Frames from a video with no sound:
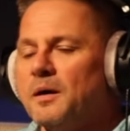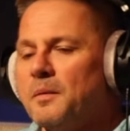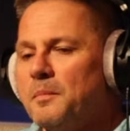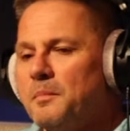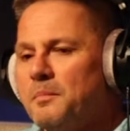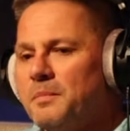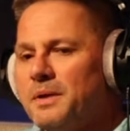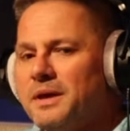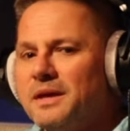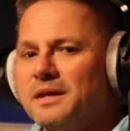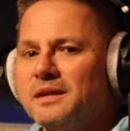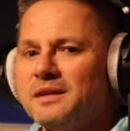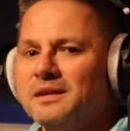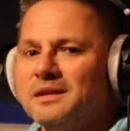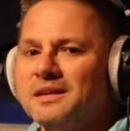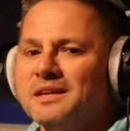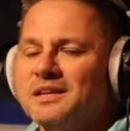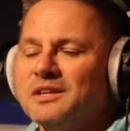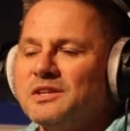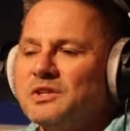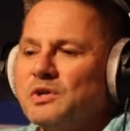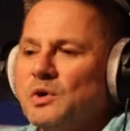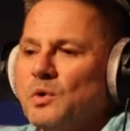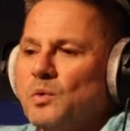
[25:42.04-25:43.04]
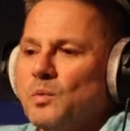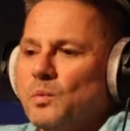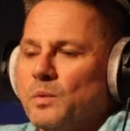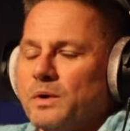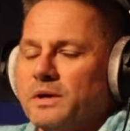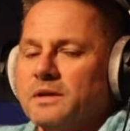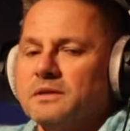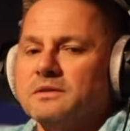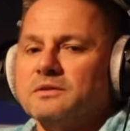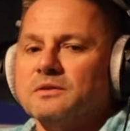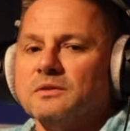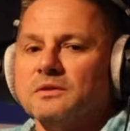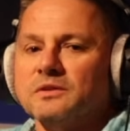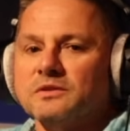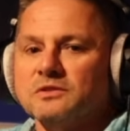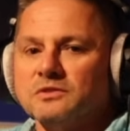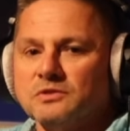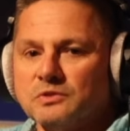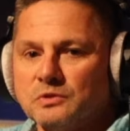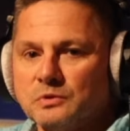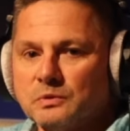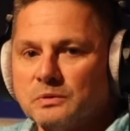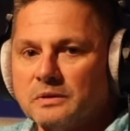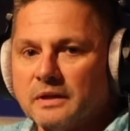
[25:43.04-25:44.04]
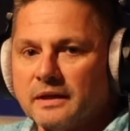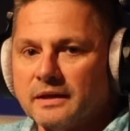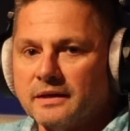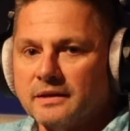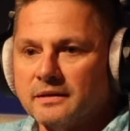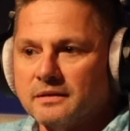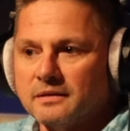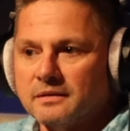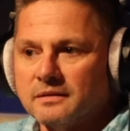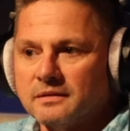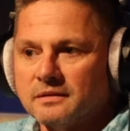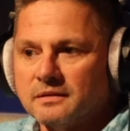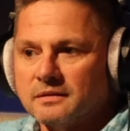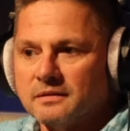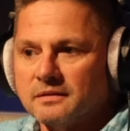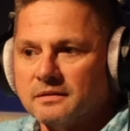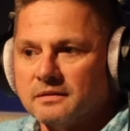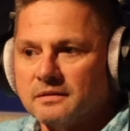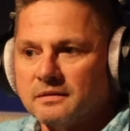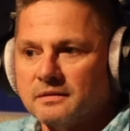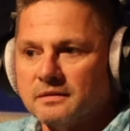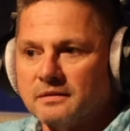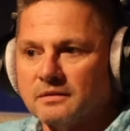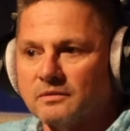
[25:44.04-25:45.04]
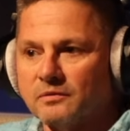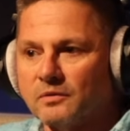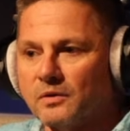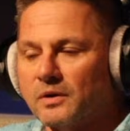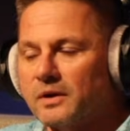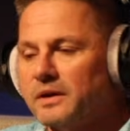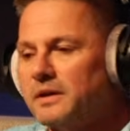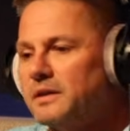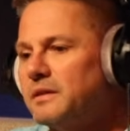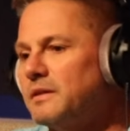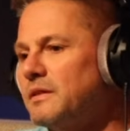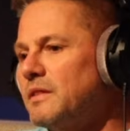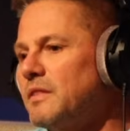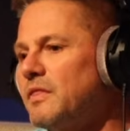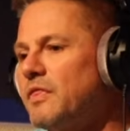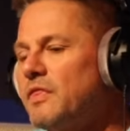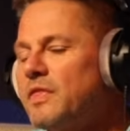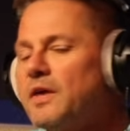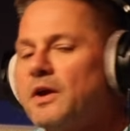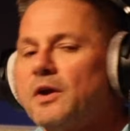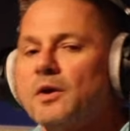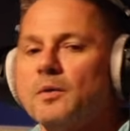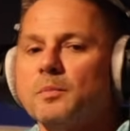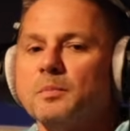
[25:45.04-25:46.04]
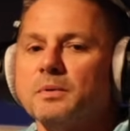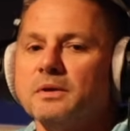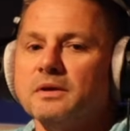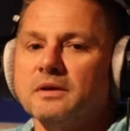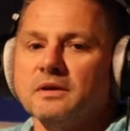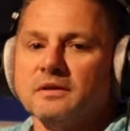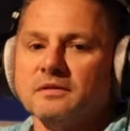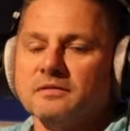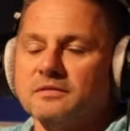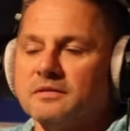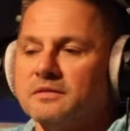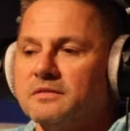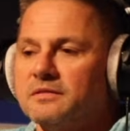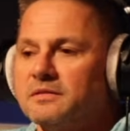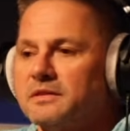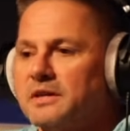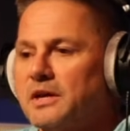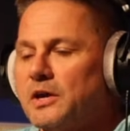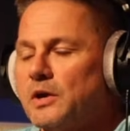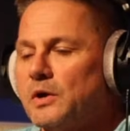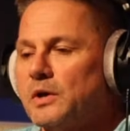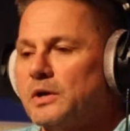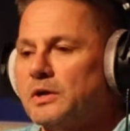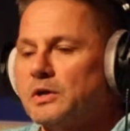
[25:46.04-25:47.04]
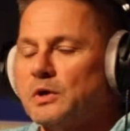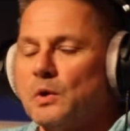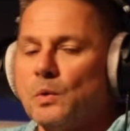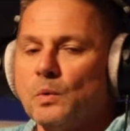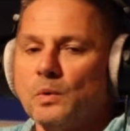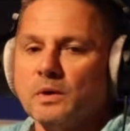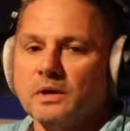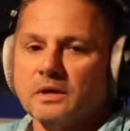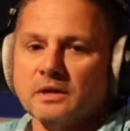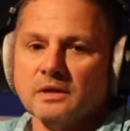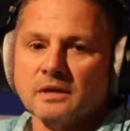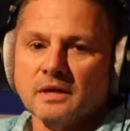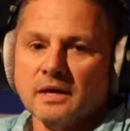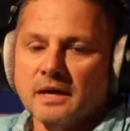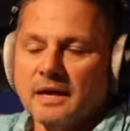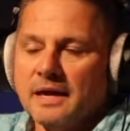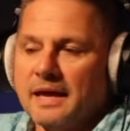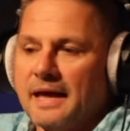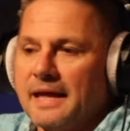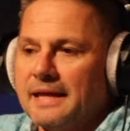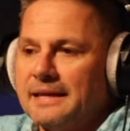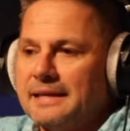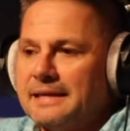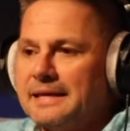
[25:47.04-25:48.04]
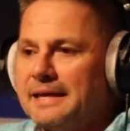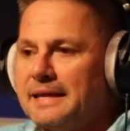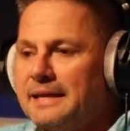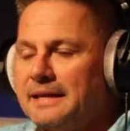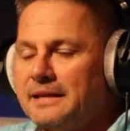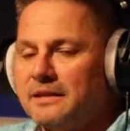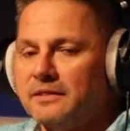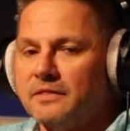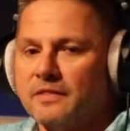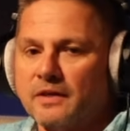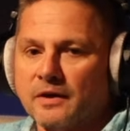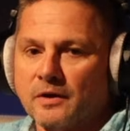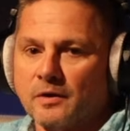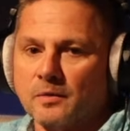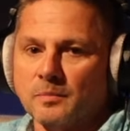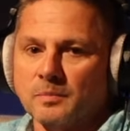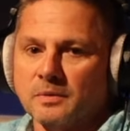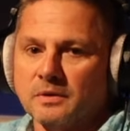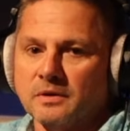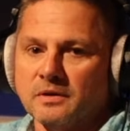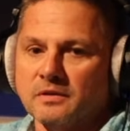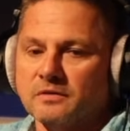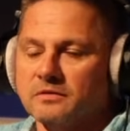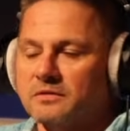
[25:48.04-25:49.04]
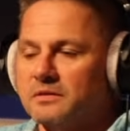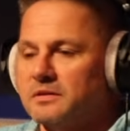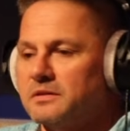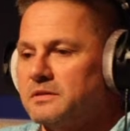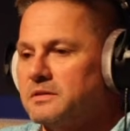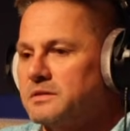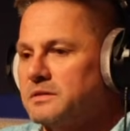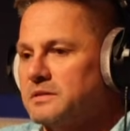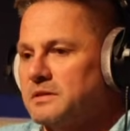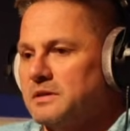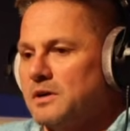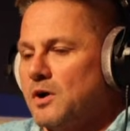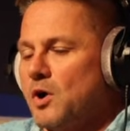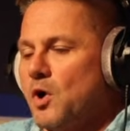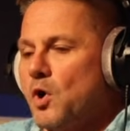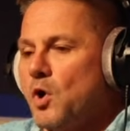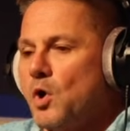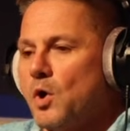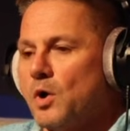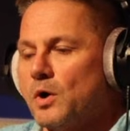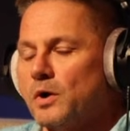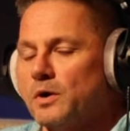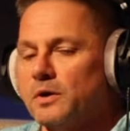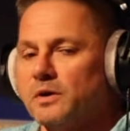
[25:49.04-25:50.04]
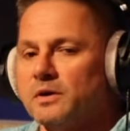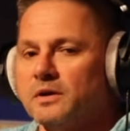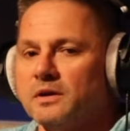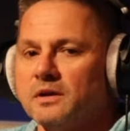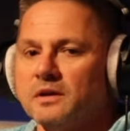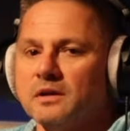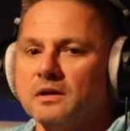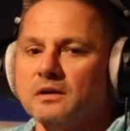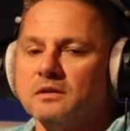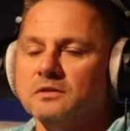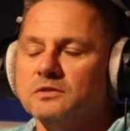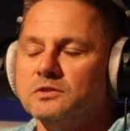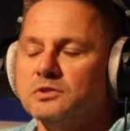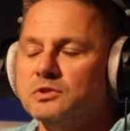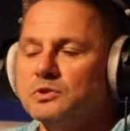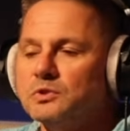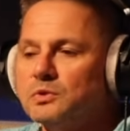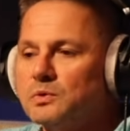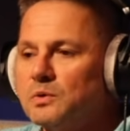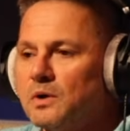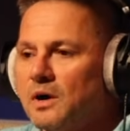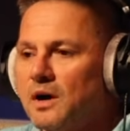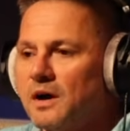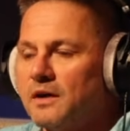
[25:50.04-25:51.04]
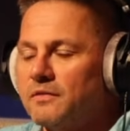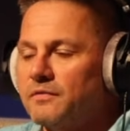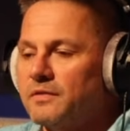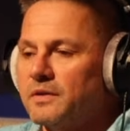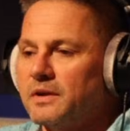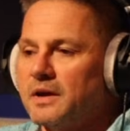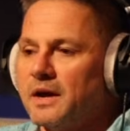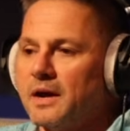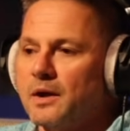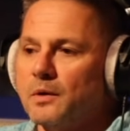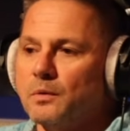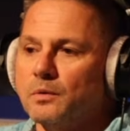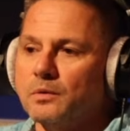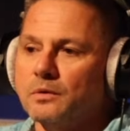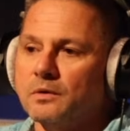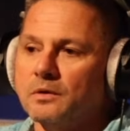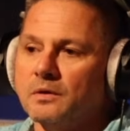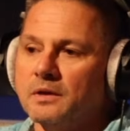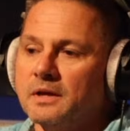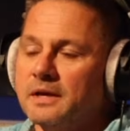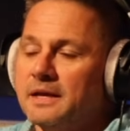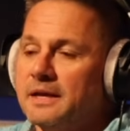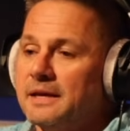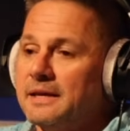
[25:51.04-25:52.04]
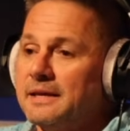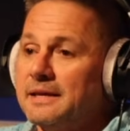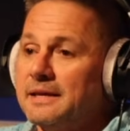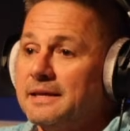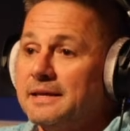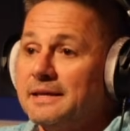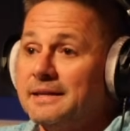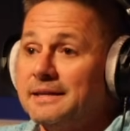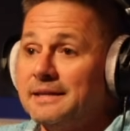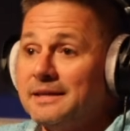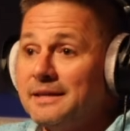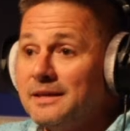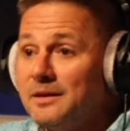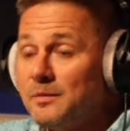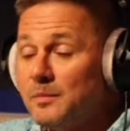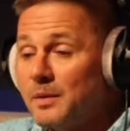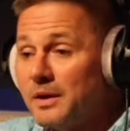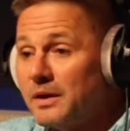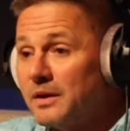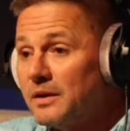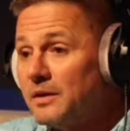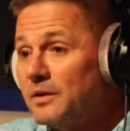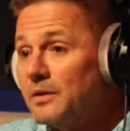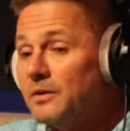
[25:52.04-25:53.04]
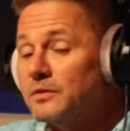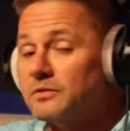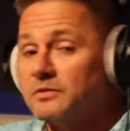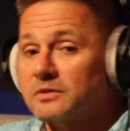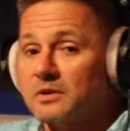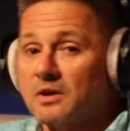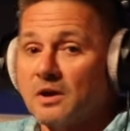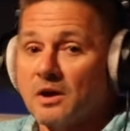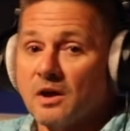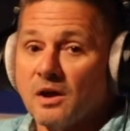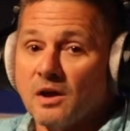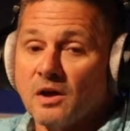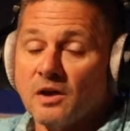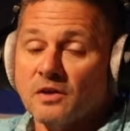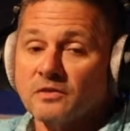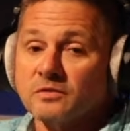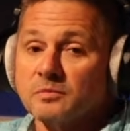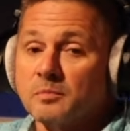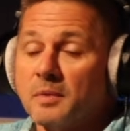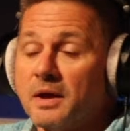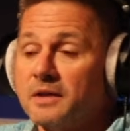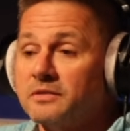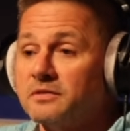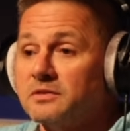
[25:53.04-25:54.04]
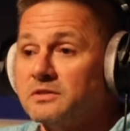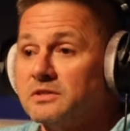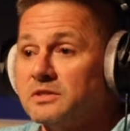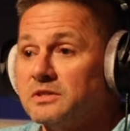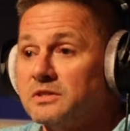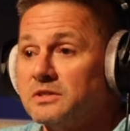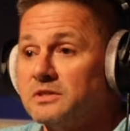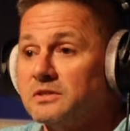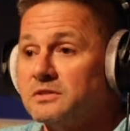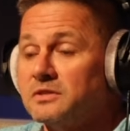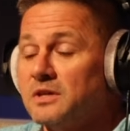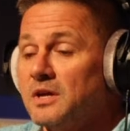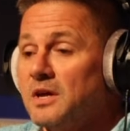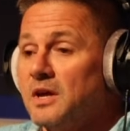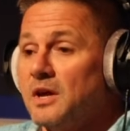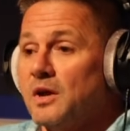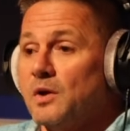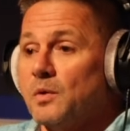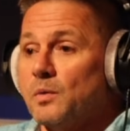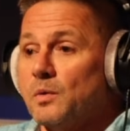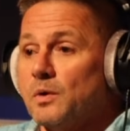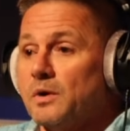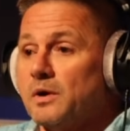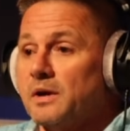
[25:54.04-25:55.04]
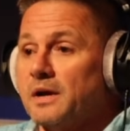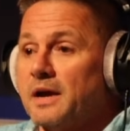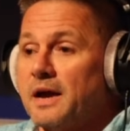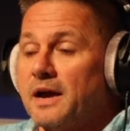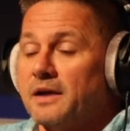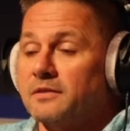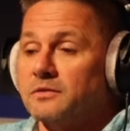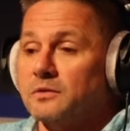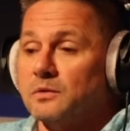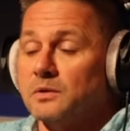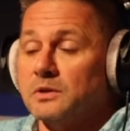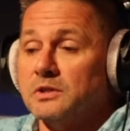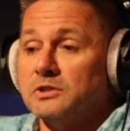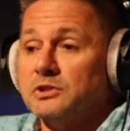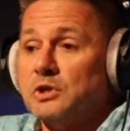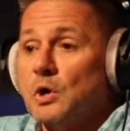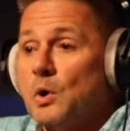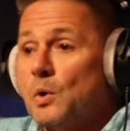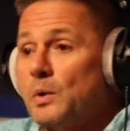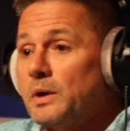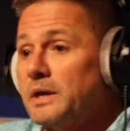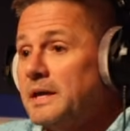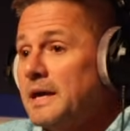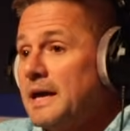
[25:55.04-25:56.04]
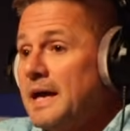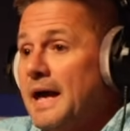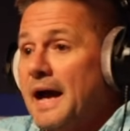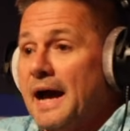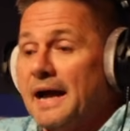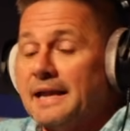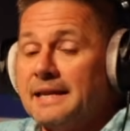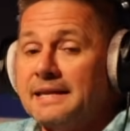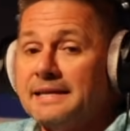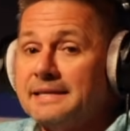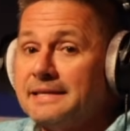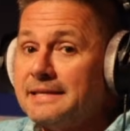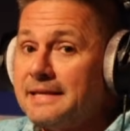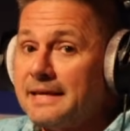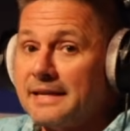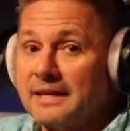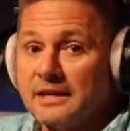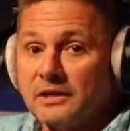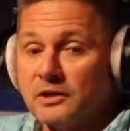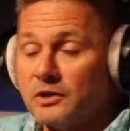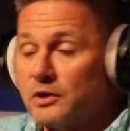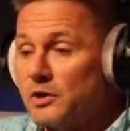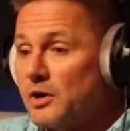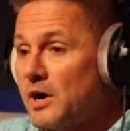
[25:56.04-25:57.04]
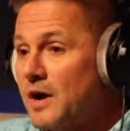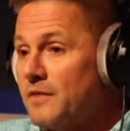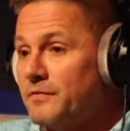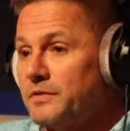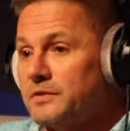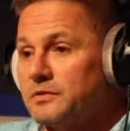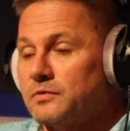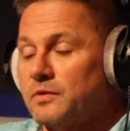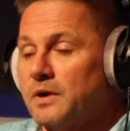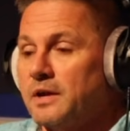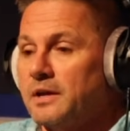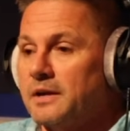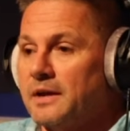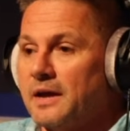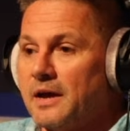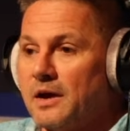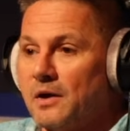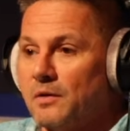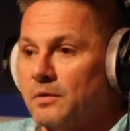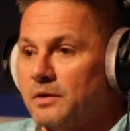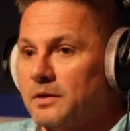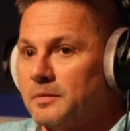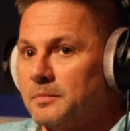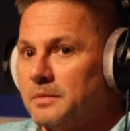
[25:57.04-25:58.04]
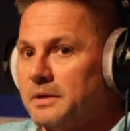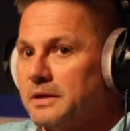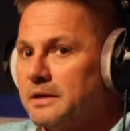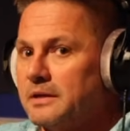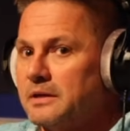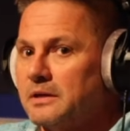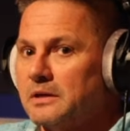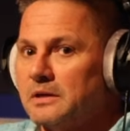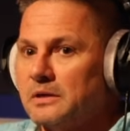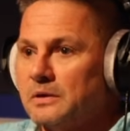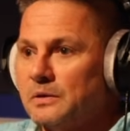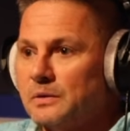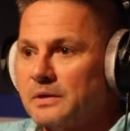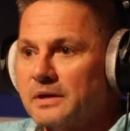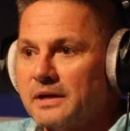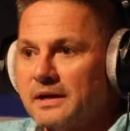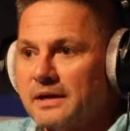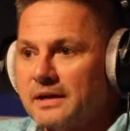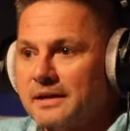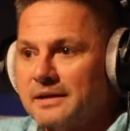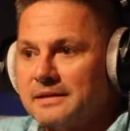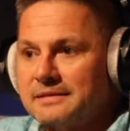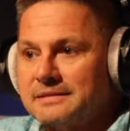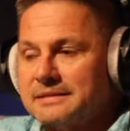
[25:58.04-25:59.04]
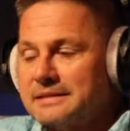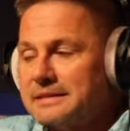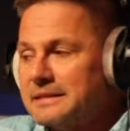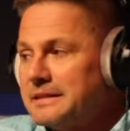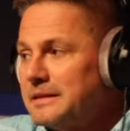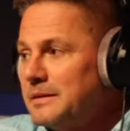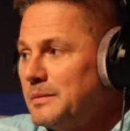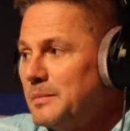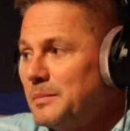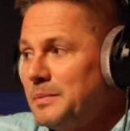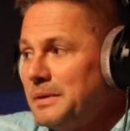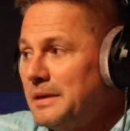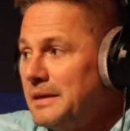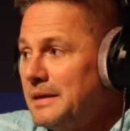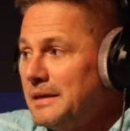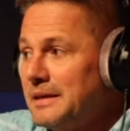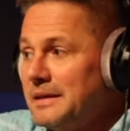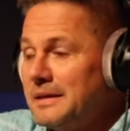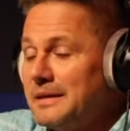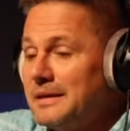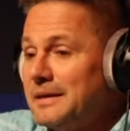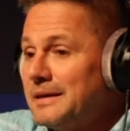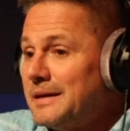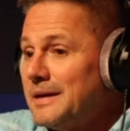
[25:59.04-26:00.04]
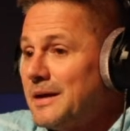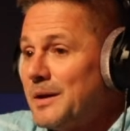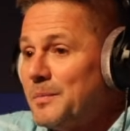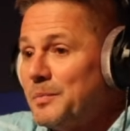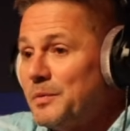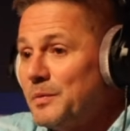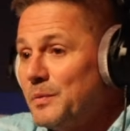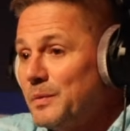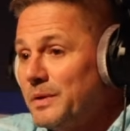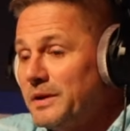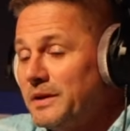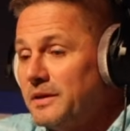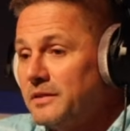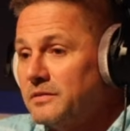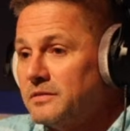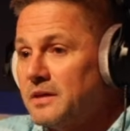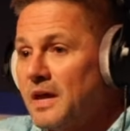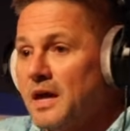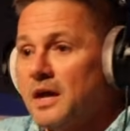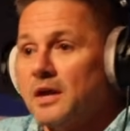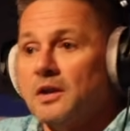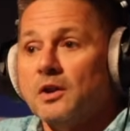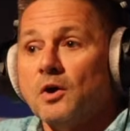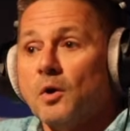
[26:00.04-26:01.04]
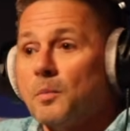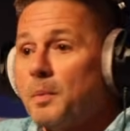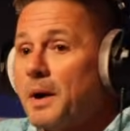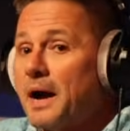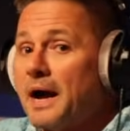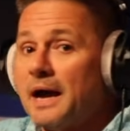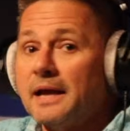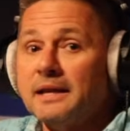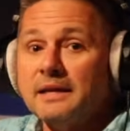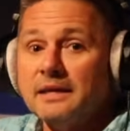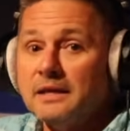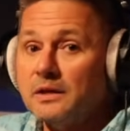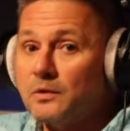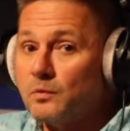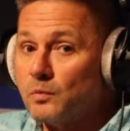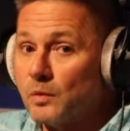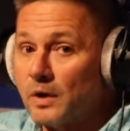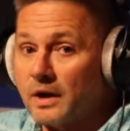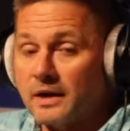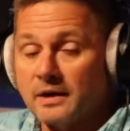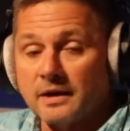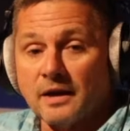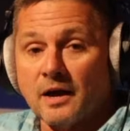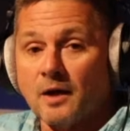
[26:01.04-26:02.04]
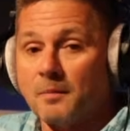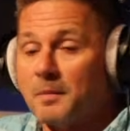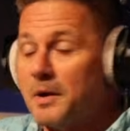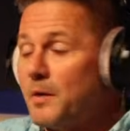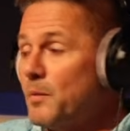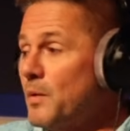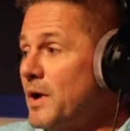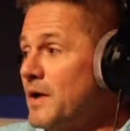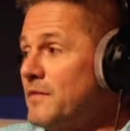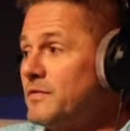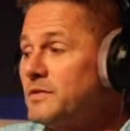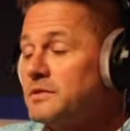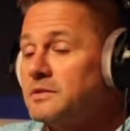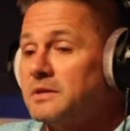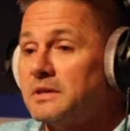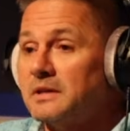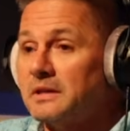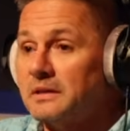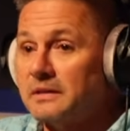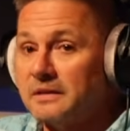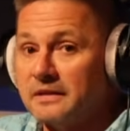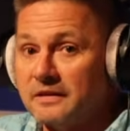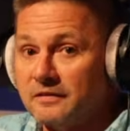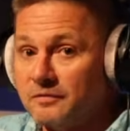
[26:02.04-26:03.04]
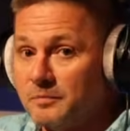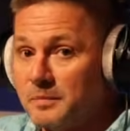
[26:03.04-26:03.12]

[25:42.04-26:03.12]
Men, don't wait till it's too late, right? Therapy isn't scary. Going and getting therapy isn't hard. Too often I will get emails, calls, messages where guys are going, Tony, I need to get into your office right now. And I'm like, okay, it's going to be a couple weeks. Nope, I need right now. My wife is going to leave